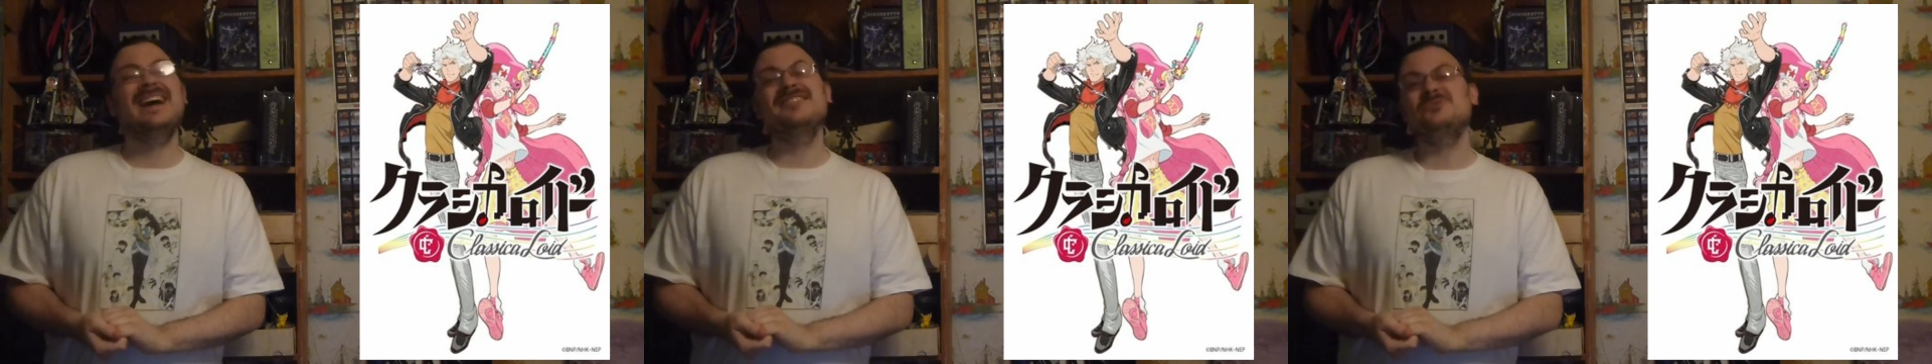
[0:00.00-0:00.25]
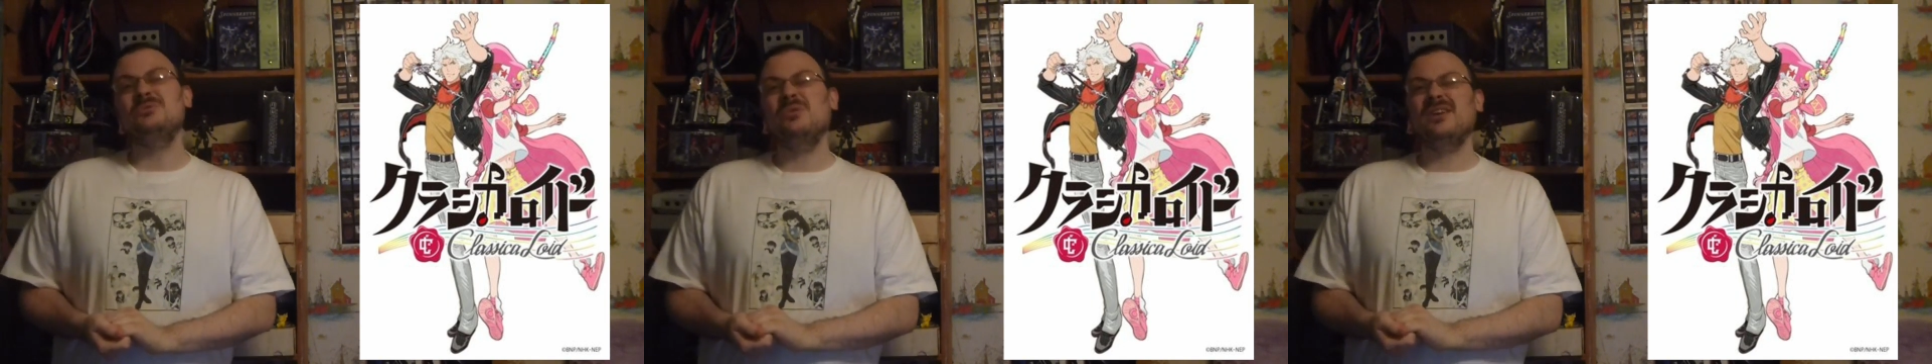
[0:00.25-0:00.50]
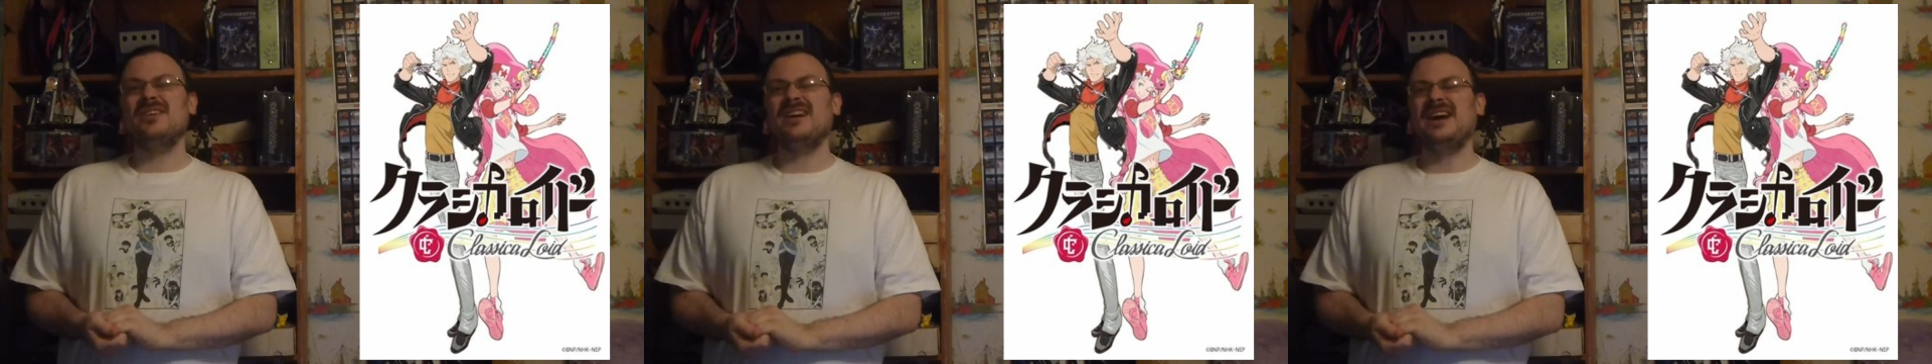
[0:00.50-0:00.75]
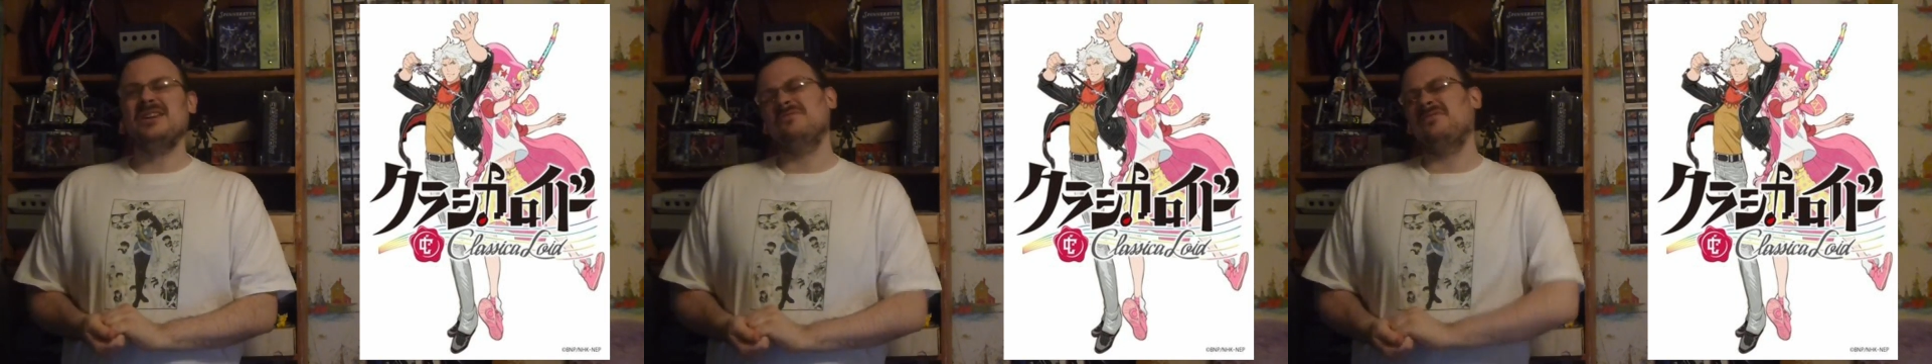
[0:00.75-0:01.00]
and two other
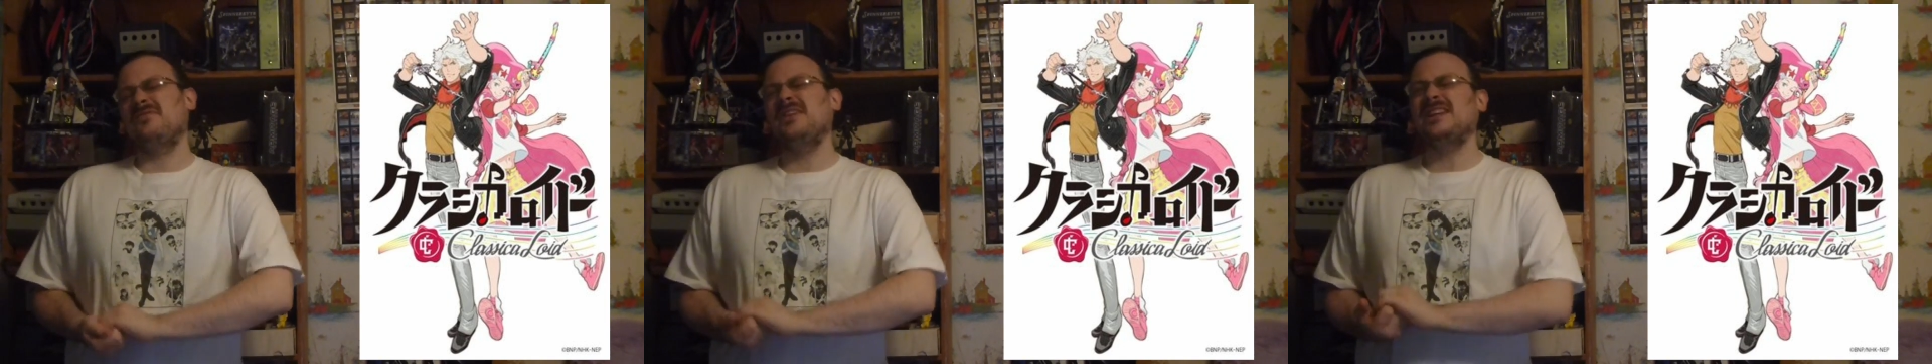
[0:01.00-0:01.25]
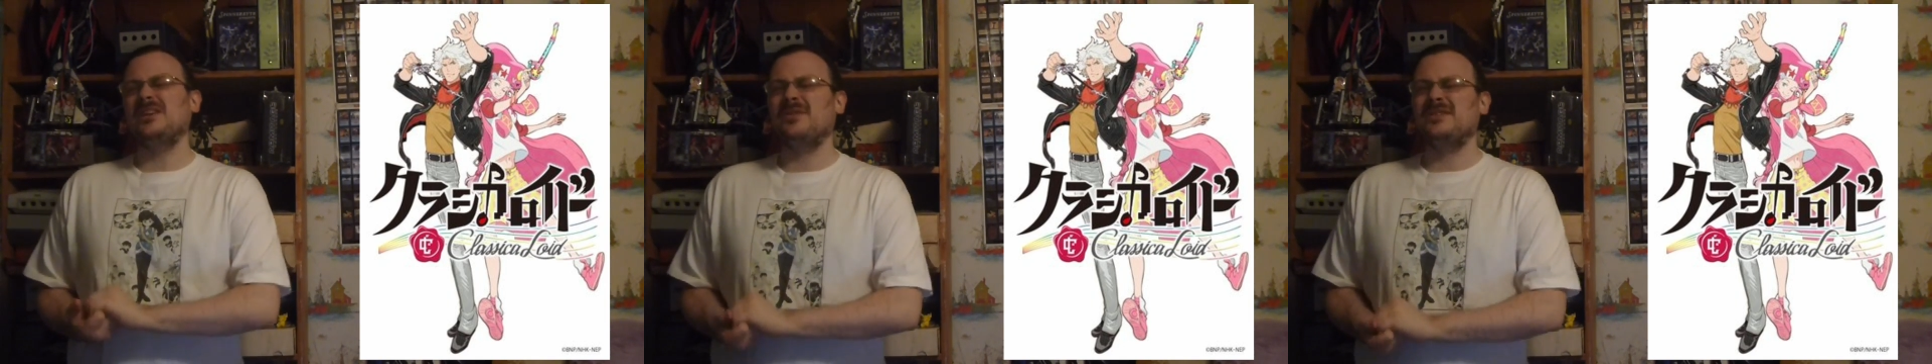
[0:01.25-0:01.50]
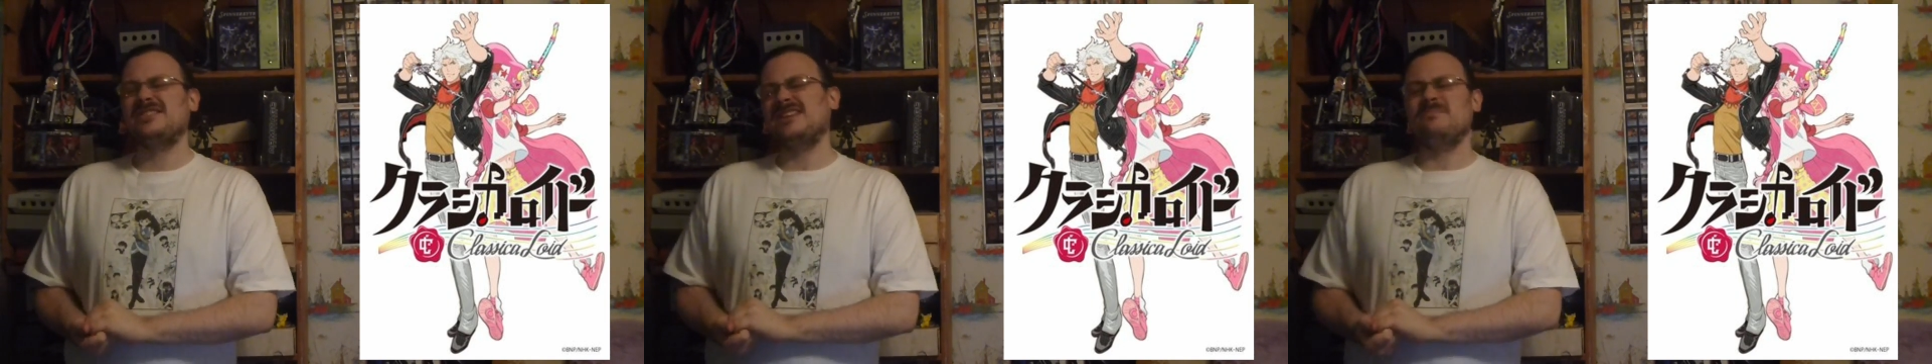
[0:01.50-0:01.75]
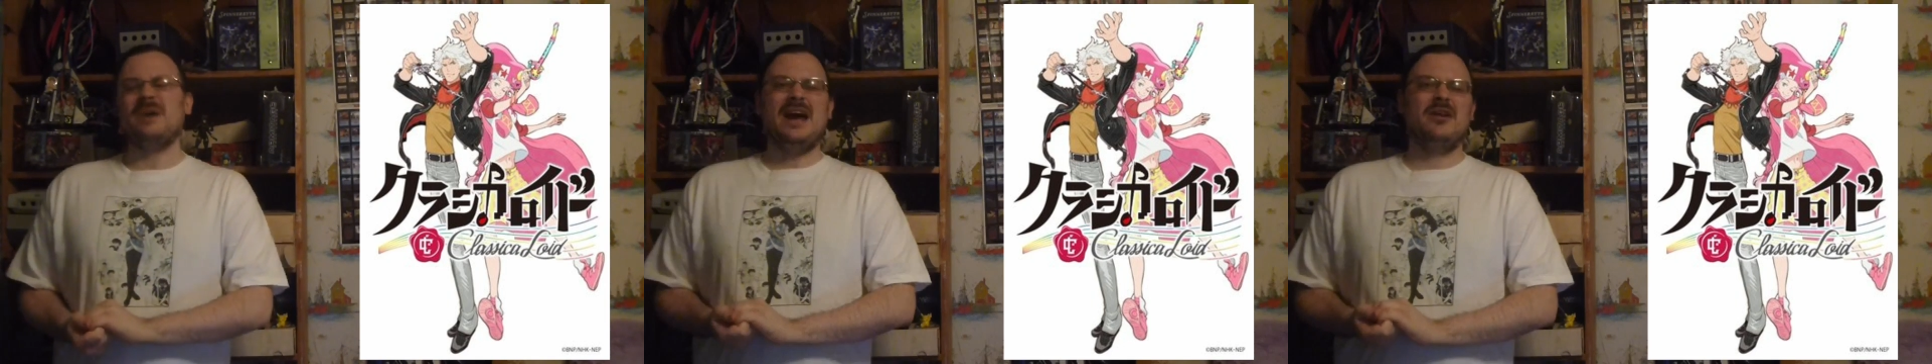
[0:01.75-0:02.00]
kind of freeloaders
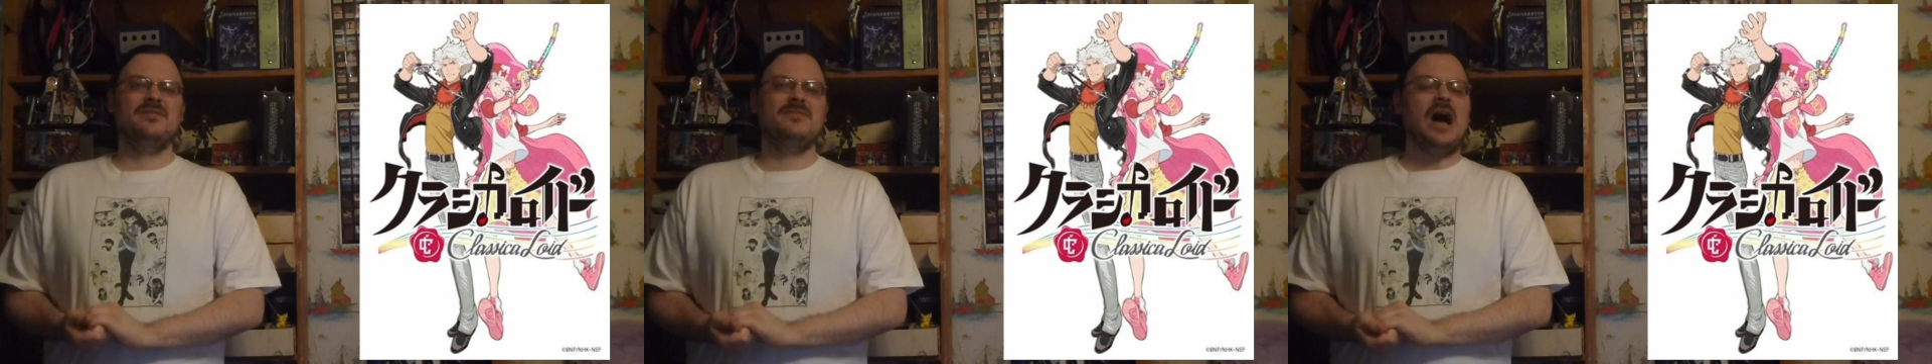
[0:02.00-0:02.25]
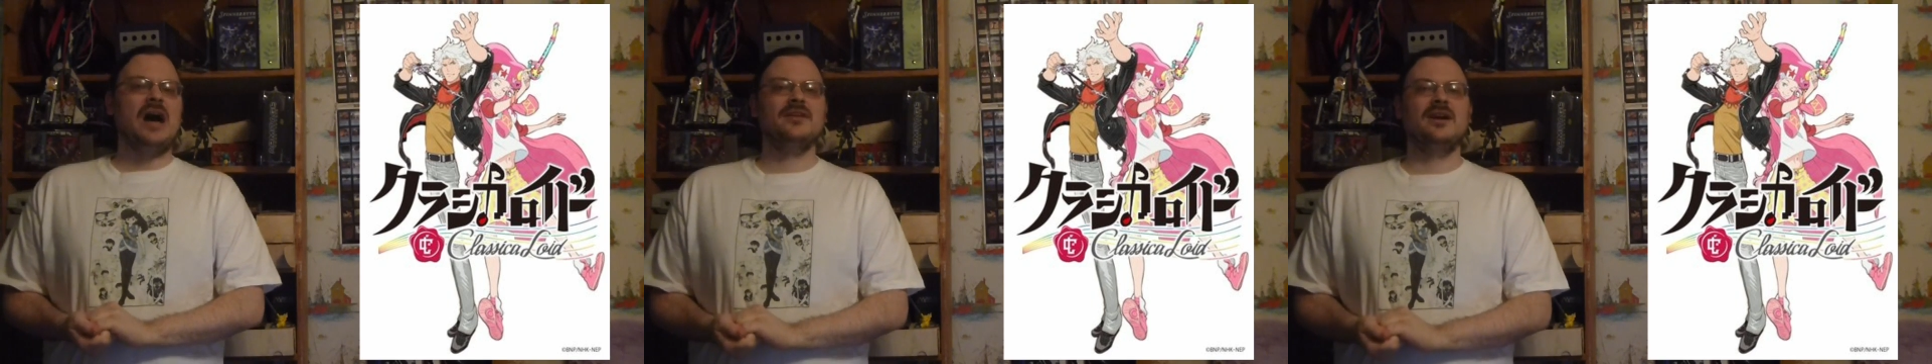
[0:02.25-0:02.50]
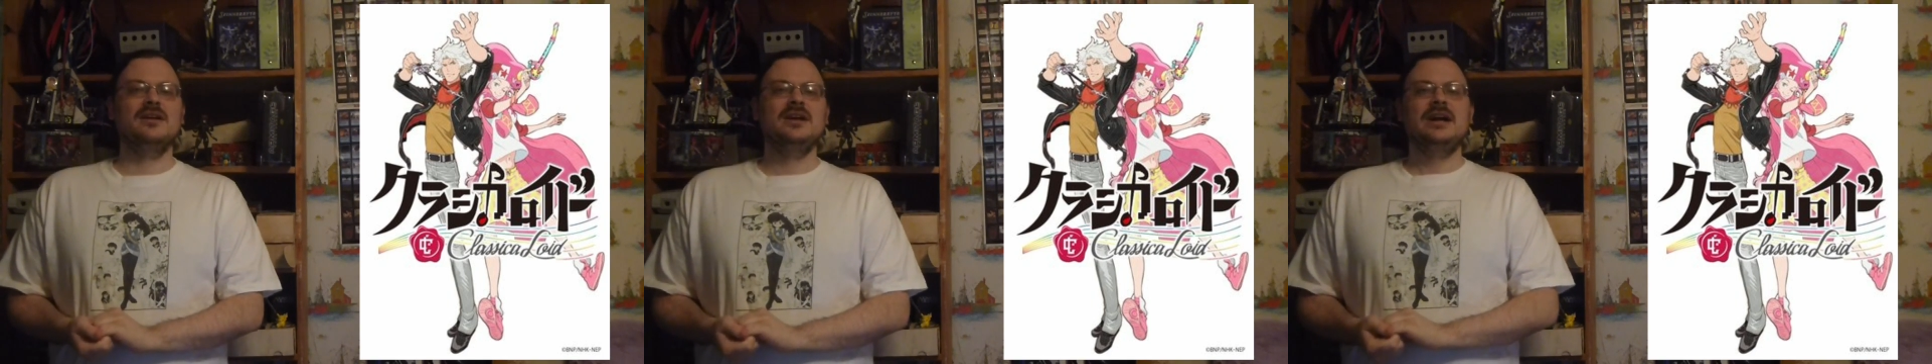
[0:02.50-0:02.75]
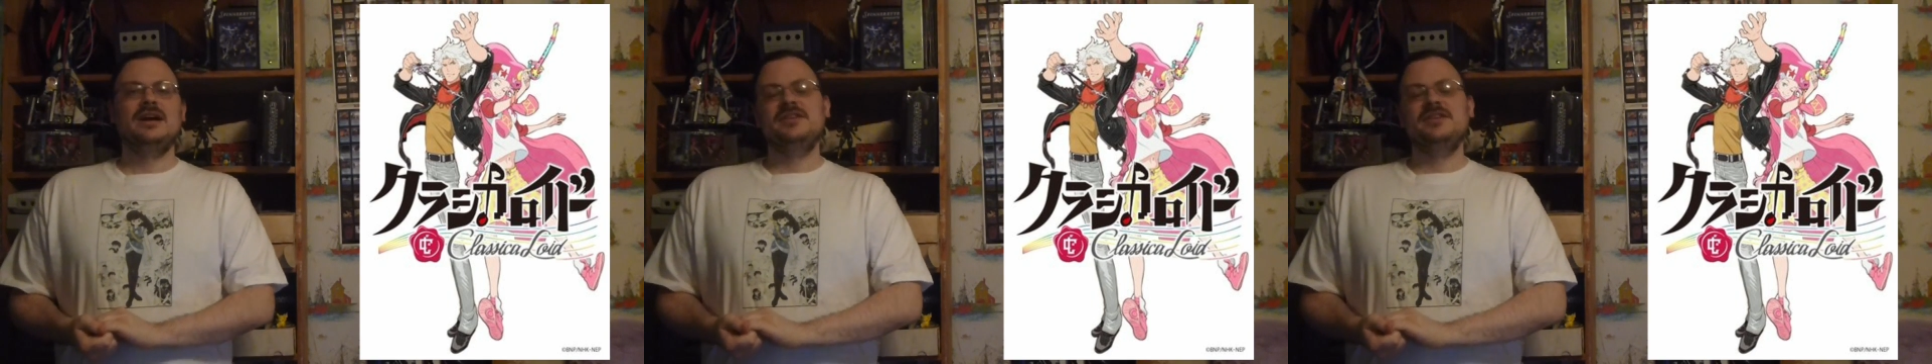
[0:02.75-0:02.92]
sent by her father.